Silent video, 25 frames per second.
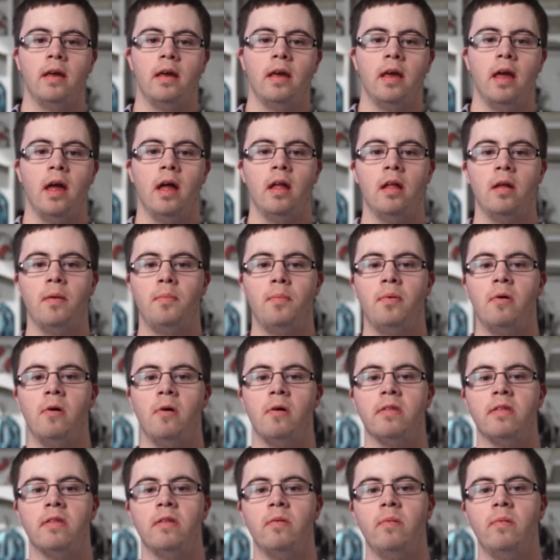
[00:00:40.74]
Can a
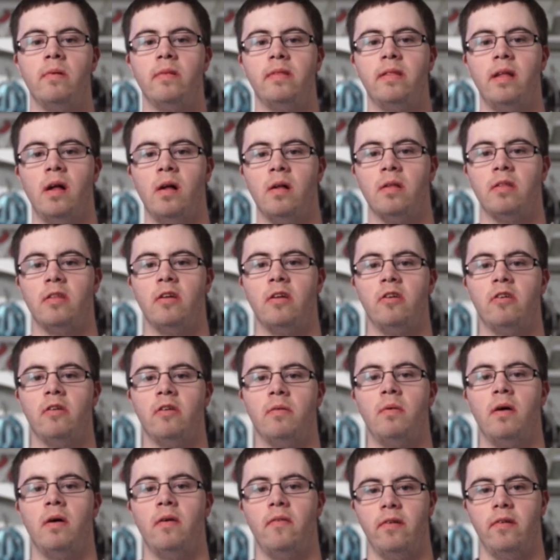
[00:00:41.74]
person with Down syndrome
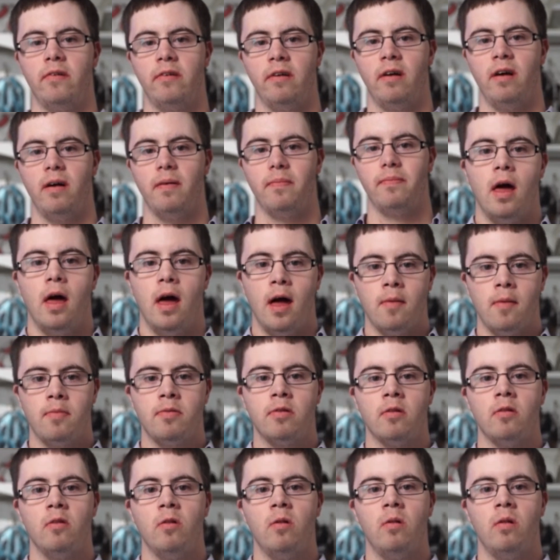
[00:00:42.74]
have a job?
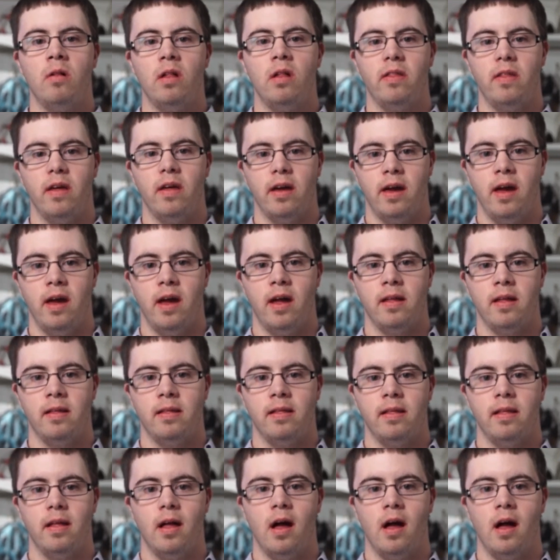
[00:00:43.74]
Absolutely, they can.